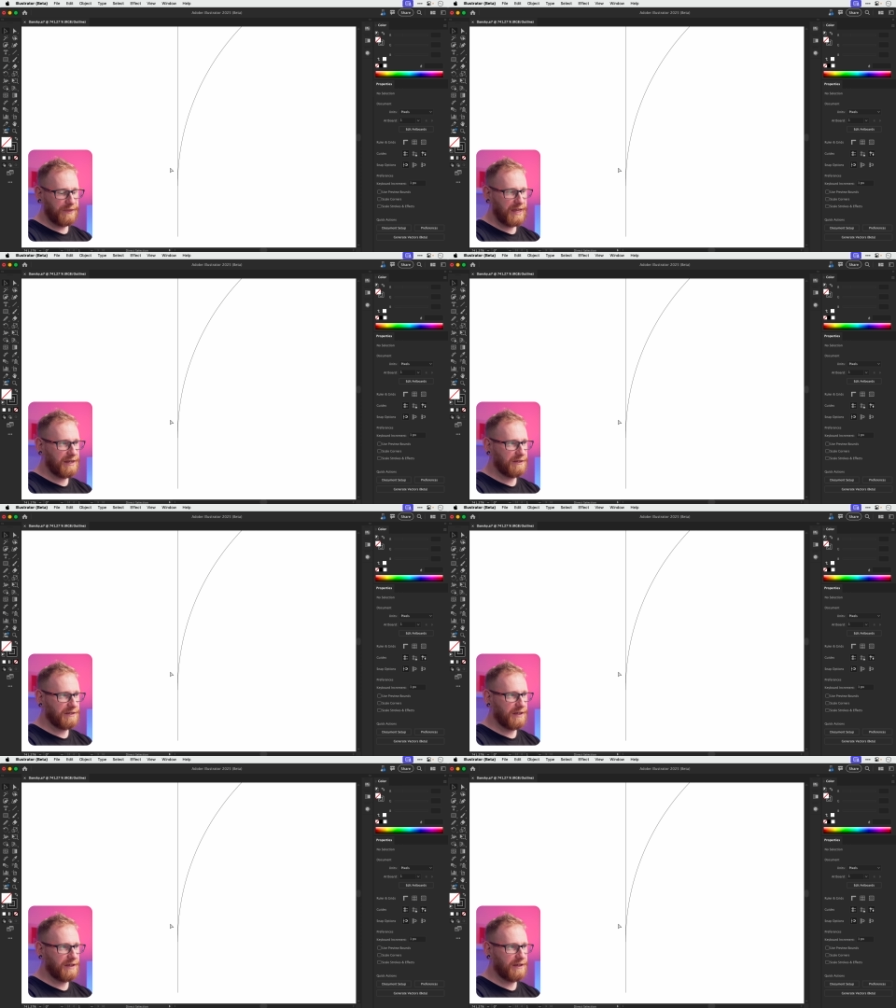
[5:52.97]

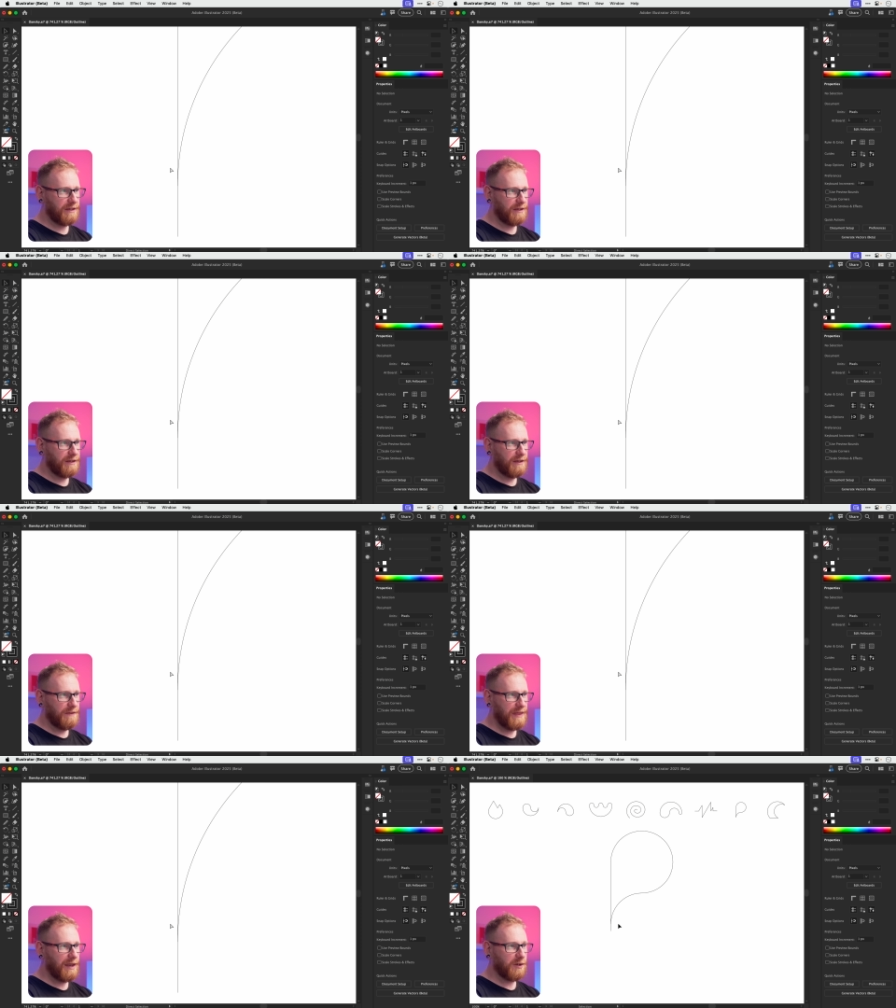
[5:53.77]
That uh,
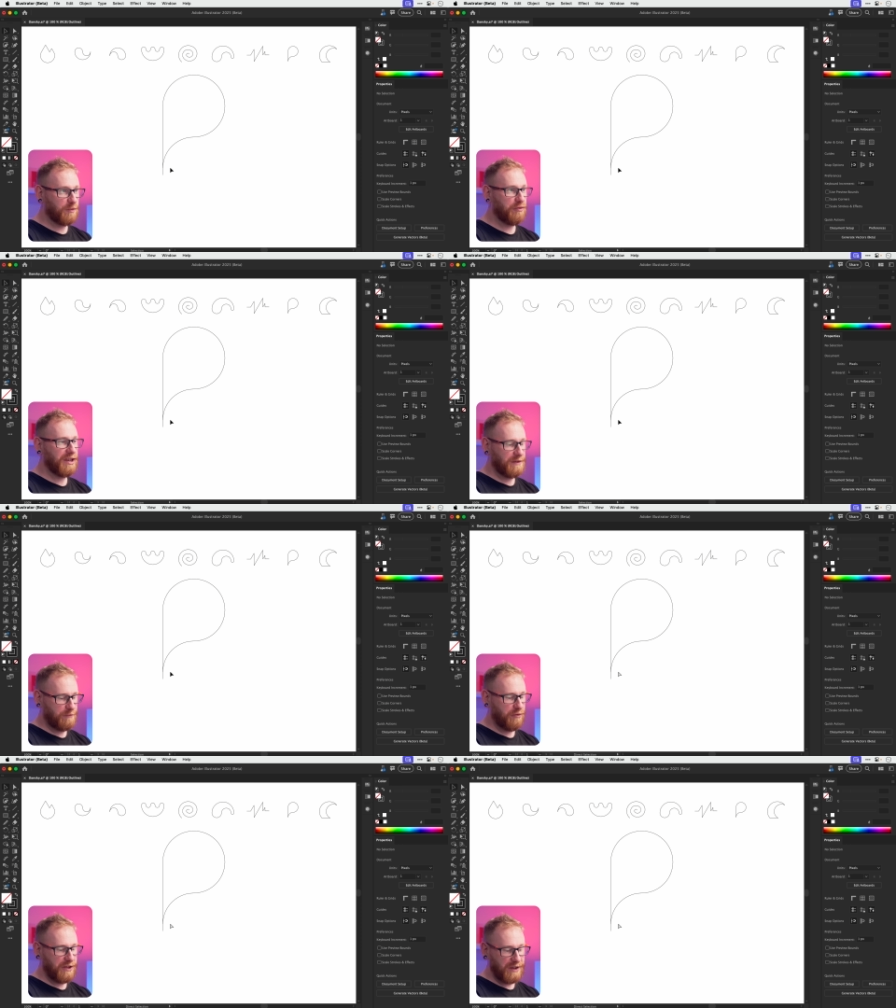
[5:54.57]
that looks pretty
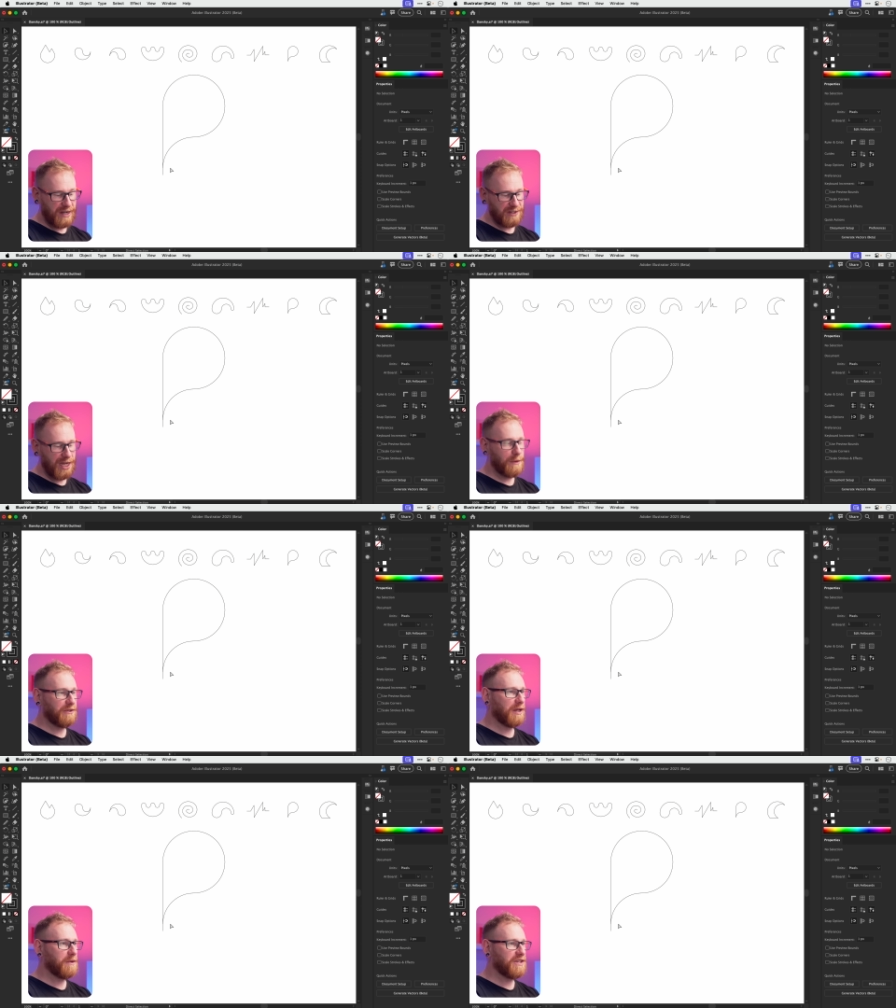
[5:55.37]
pretty good actually. I was
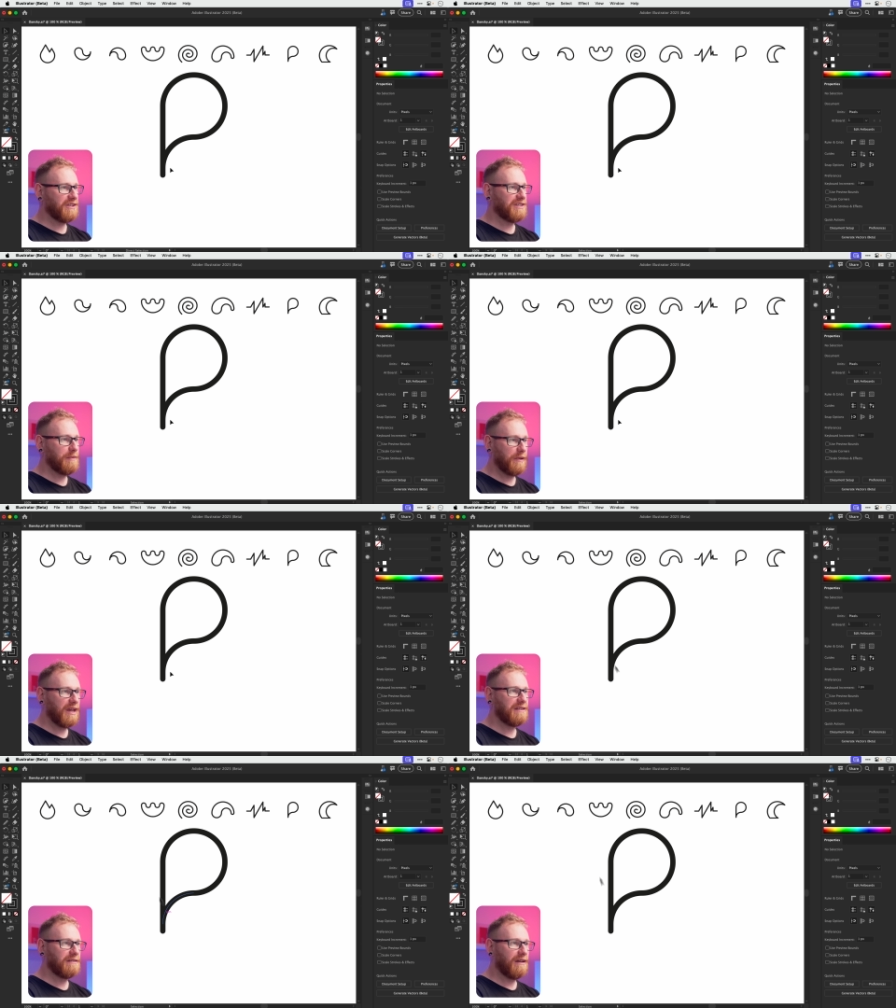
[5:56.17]
going to adjust it, but
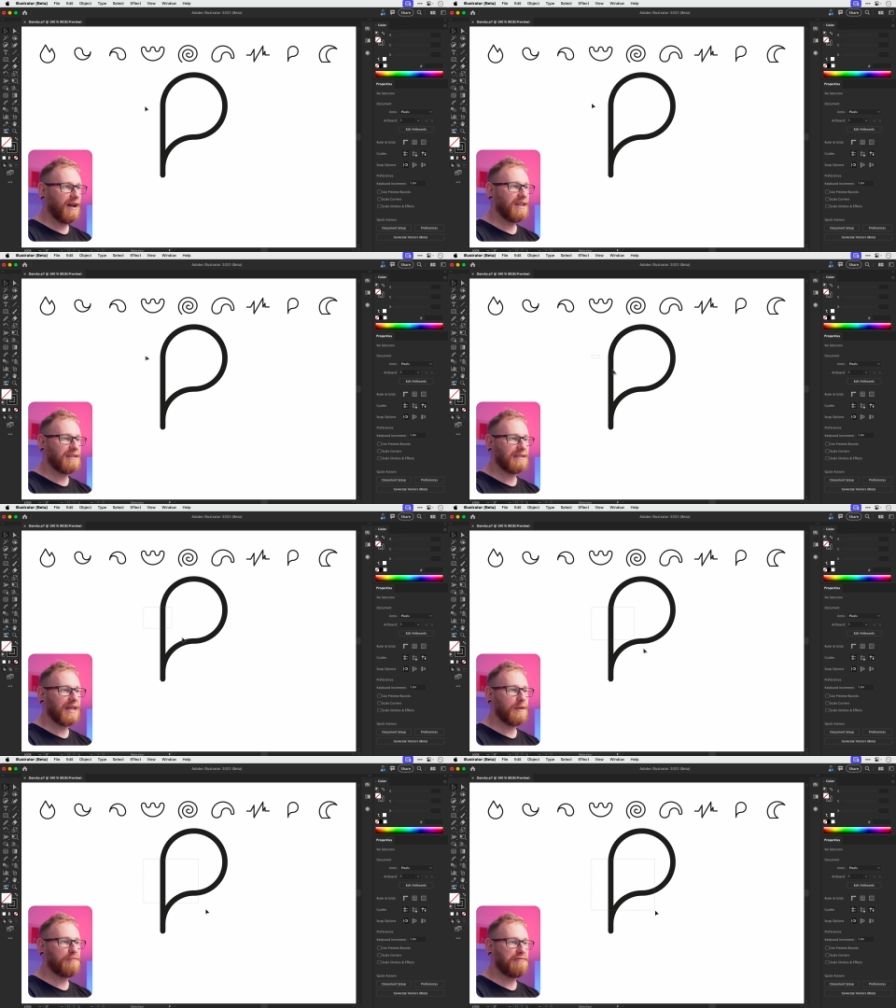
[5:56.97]
I, I did
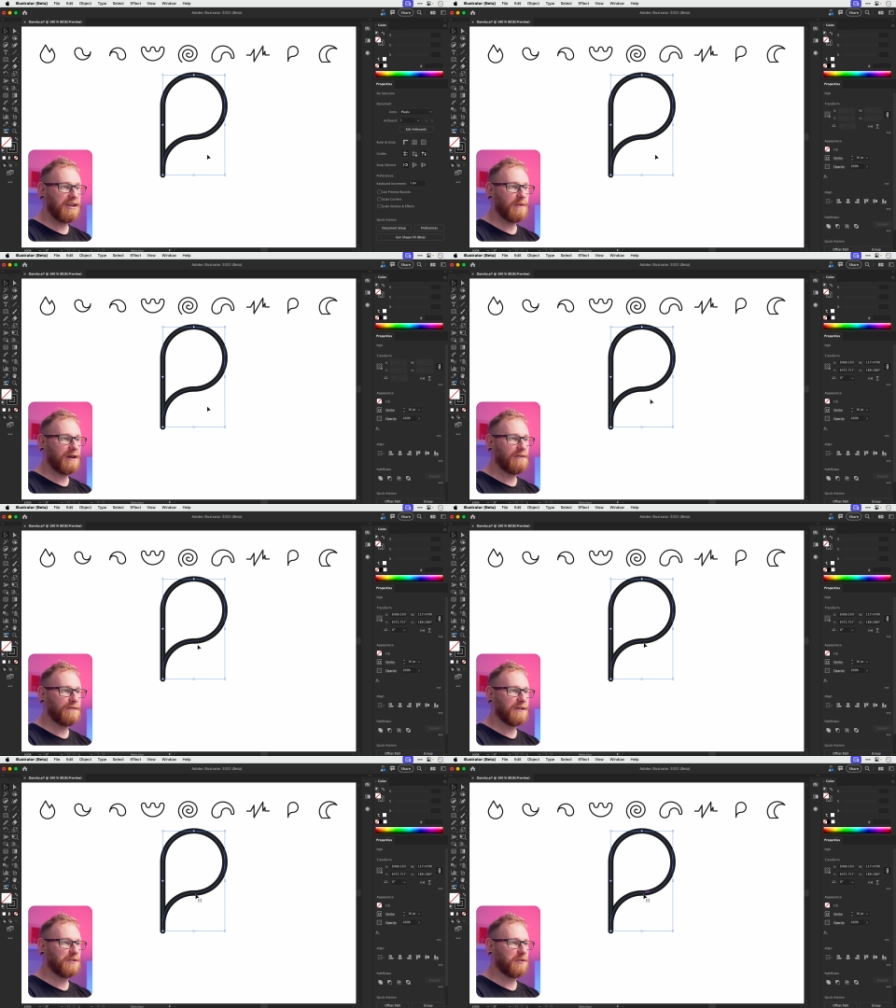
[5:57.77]
that pretty well
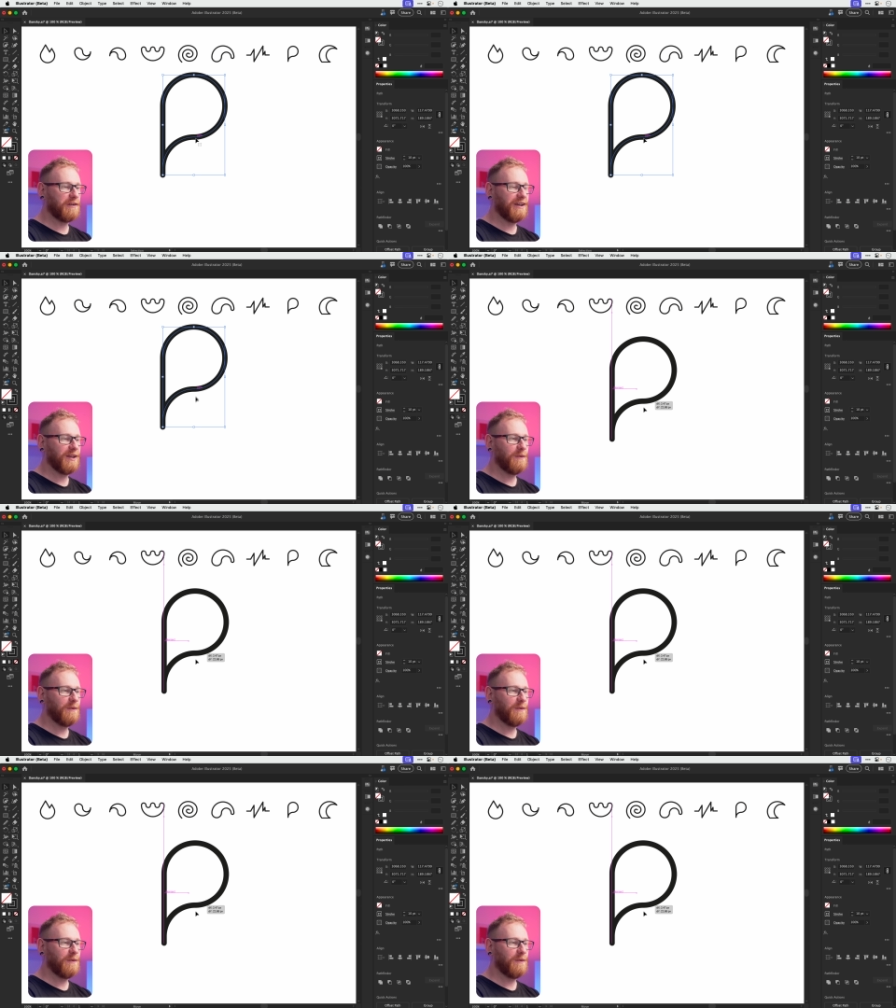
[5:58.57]
first try.